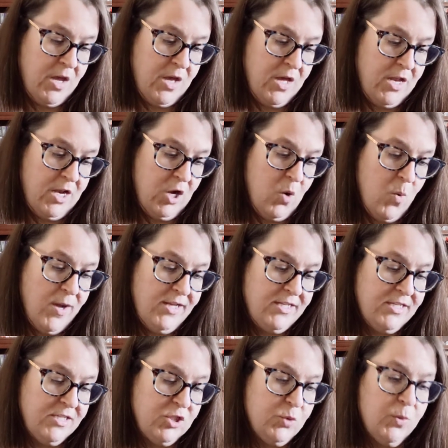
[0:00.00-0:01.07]

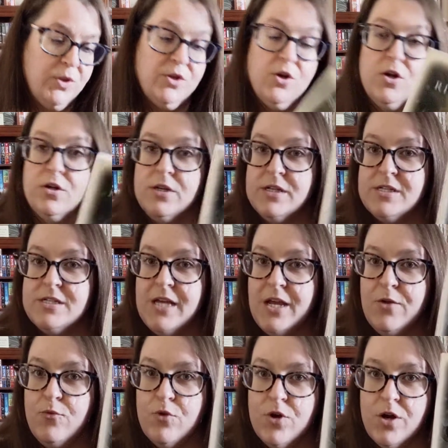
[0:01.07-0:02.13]
Acquaintance with Darkness
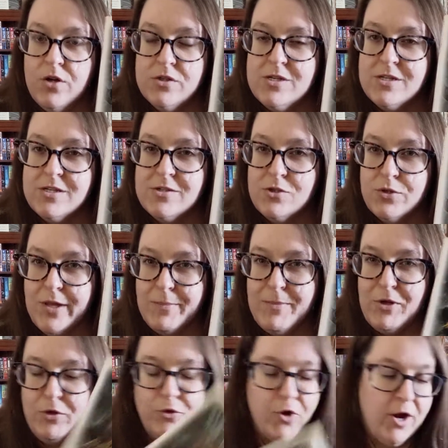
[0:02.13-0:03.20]
and Rinaldi, these are like
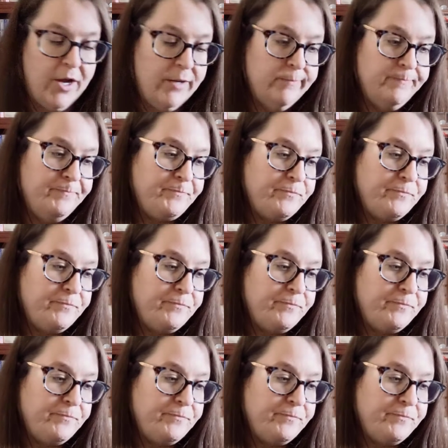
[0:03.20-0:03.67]
middle grade.